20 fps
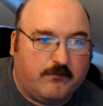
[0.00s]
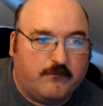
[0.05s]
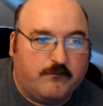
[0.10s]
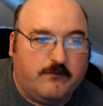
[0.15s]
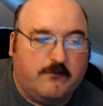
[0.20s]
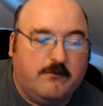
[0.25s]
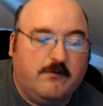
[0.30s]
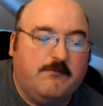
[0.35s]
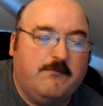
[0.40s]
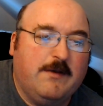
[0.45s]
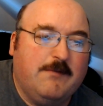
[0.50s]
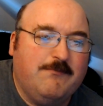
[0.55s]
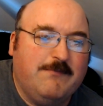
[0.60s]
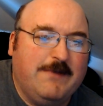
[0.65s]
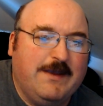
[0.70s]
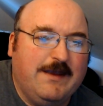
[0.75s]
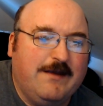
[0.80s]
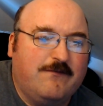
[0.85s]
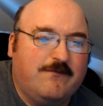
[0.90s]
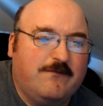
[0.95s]
So it
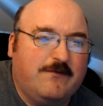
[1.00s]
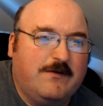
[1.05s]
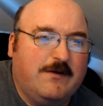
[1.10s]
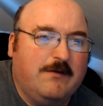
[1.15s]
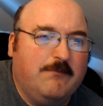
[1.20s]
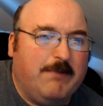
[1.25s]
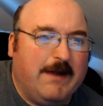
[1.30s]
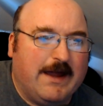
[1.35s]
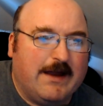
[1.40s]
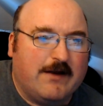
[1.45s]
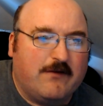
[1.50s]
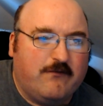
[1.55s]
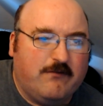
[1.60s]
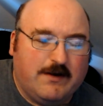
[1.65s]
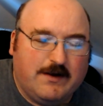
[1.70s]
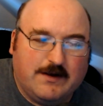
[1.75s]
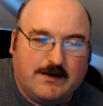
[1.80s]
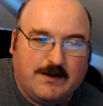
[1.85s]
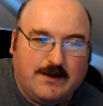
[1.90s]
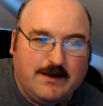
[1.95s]
makes
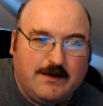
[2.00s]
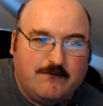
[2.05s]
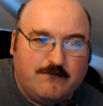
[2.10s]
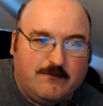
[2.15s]
backtracking